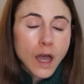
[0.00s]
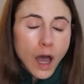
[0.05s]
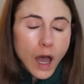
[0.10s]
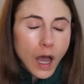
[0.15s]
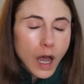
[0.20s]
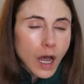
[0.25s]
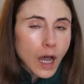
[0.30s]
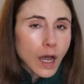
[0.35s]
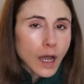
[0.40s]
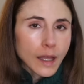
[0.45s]

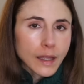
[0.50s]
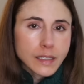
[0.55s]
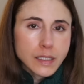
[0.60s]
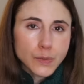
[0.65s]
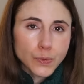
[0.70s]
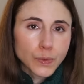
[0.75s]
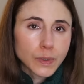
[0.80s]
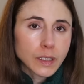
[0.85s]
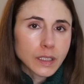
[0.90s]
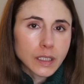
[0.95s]
Uh, it's
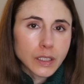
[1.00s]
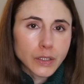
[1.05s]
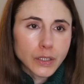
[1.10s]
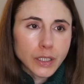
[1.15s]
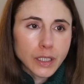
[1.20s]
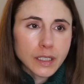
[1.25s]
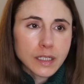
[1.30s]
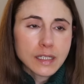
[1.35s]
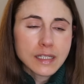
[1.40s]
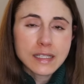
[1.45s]
really
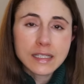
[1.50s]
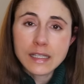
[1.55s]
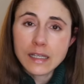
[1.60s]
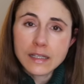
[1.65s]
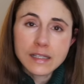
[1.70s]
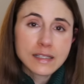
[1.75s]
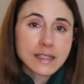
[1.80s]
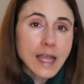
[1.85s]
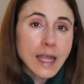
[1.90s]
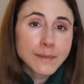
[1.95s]
good. It's the
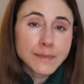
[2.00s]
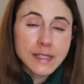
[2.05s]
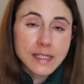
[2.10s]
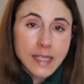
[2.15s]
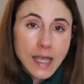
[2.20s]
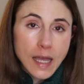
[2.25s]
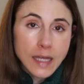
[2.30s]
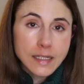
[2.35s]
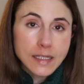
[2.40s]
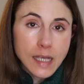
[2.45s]
same
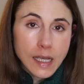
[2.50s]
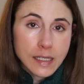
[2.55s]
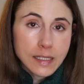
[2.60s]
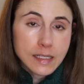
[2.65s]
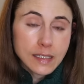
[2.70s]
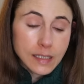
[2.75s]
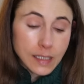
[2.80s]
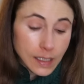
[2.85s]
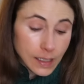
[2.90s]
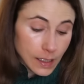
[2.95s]
scent as
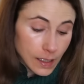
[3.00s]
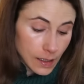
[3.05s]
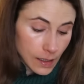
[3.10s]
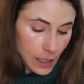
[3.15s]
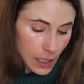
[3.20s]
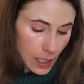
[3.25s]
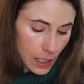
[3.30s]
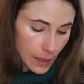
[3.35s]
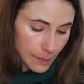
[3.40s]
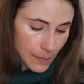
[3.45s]
the
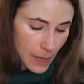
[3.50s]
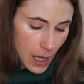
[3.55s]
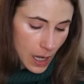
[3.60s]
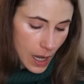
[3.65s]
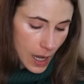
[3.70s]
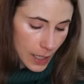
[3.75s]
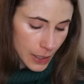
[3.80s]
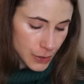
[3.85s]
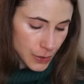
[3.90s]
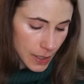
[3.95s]
um,
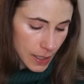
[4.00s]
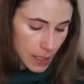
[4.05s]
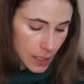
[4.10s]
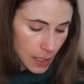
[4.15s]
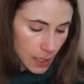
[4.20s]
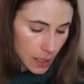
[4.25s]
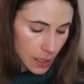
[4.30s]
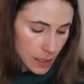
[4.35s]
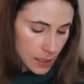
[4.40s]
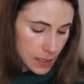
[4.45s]

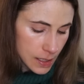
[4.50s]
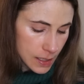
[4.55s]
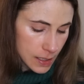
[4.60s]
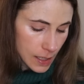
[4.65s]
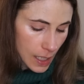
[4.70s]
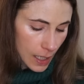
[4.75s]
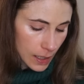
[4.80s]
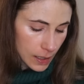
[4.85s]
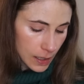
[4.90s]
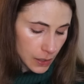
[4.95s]
hydrating
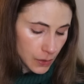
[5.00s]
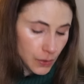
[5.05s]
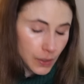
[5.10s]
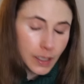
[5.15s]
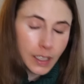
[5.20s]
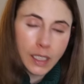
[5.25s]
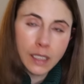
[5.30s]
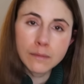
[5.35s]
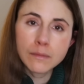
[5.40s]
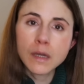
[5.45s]
styling styling
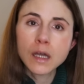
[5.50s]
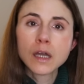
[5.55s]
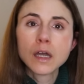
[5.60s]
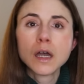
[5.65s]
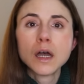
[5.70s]
cream,